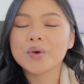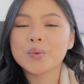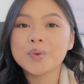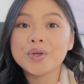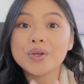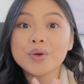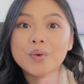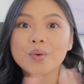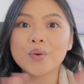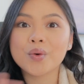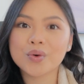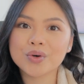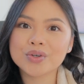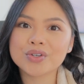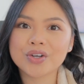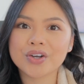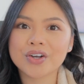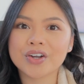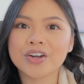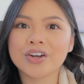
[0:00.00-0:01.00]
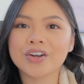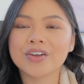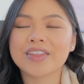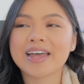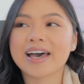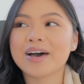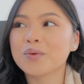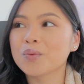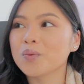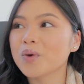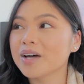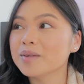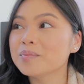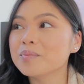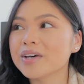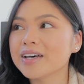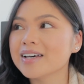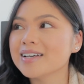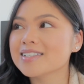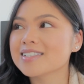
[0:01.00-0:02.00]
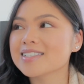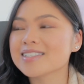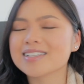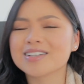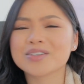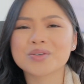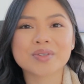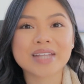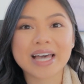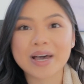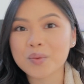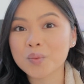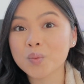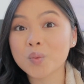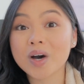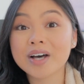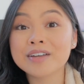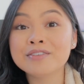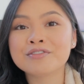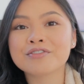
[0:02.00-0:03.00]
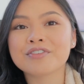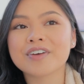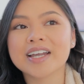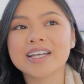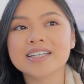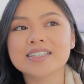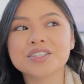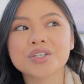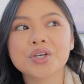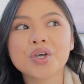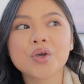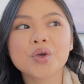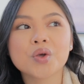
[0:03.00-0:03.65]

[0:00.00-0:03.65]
We all know that one person or that one friend